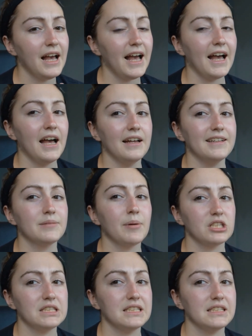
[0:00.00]

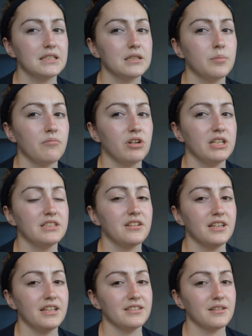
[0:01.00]
especially since it's been really
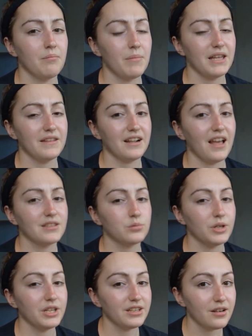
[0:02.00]
sunny and sunbathing last
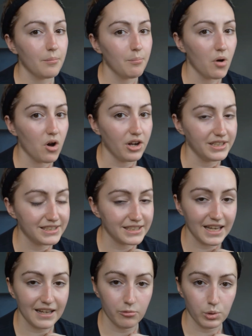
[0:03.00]
week. My
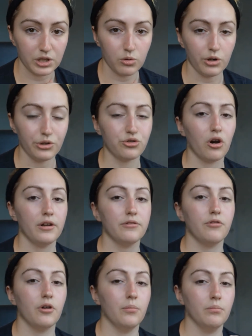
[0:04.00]
skin went quite dry
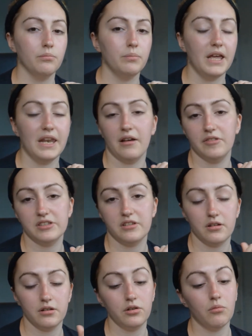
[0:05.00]
from being out in the
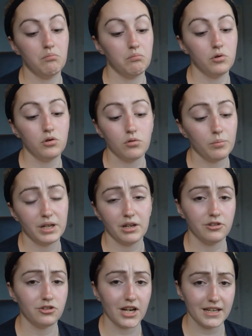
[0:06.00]
sun and not being
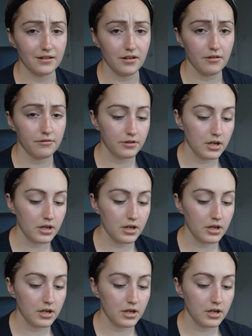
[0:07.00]
hydrated enough.